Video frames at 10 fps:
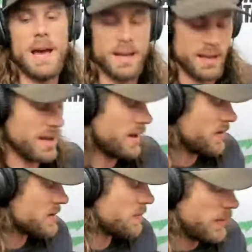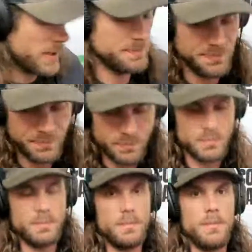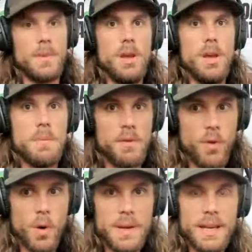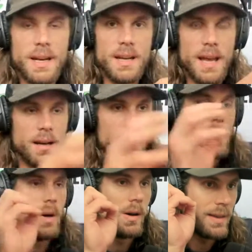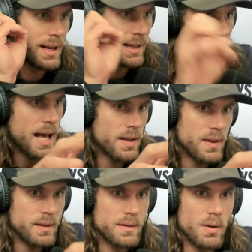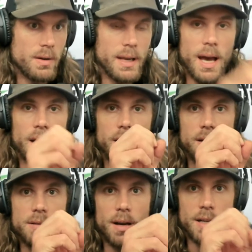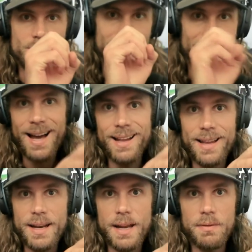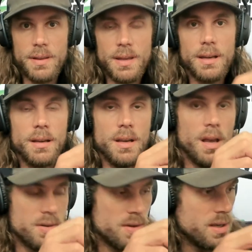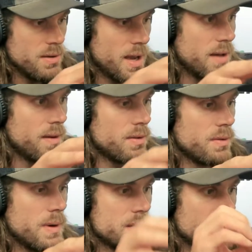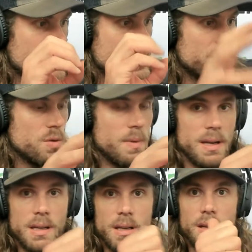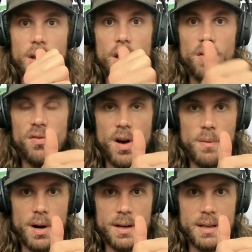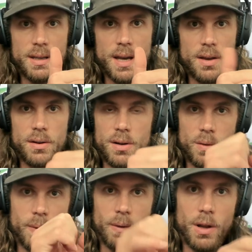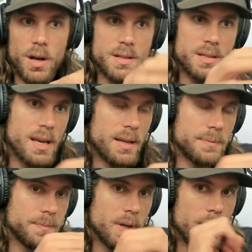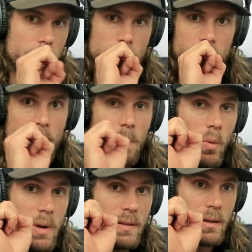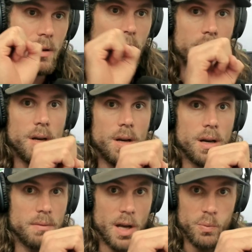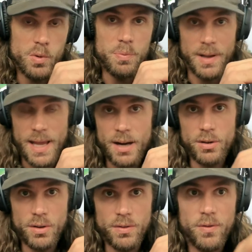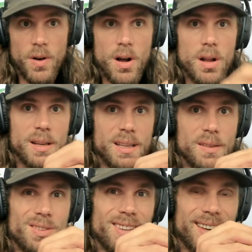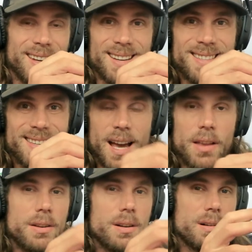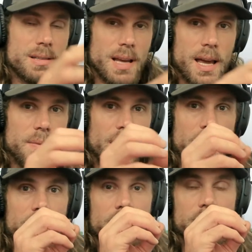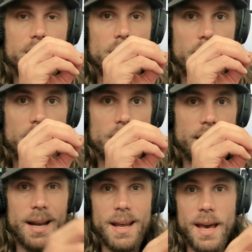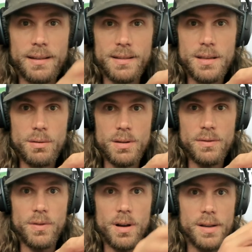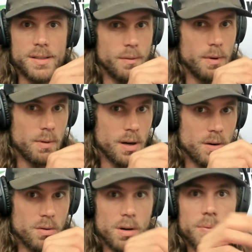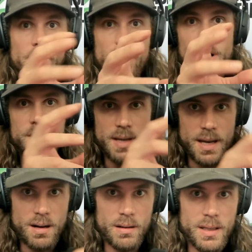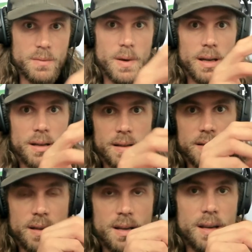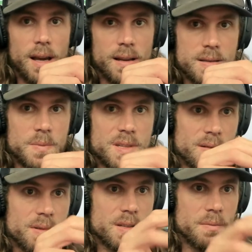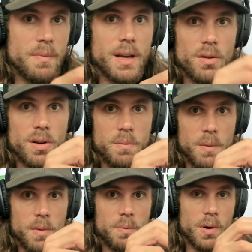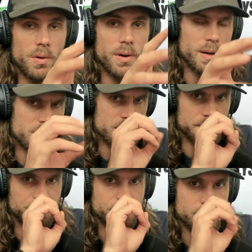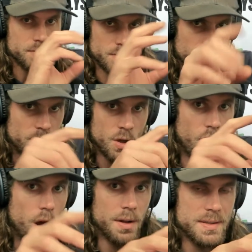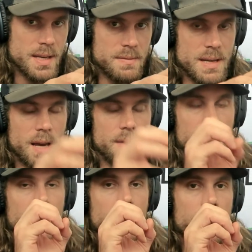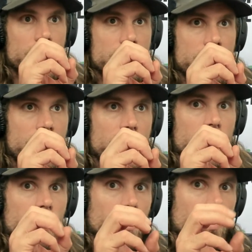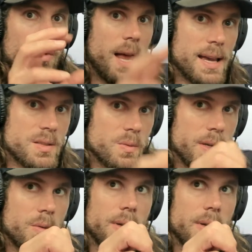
of the house. But before we get into that, we've got a lot of things going on. And so I just want to highlight everything so that you have every resource that you may need. Fall marketing calendar, we launched that a couple of weeks ago to help you plan out your fall. It gives you like a nice calendar timeline on how to execute in the fall so that we run our core programs and our lead magnets and some micro commitment programs all at the same time. And then last week we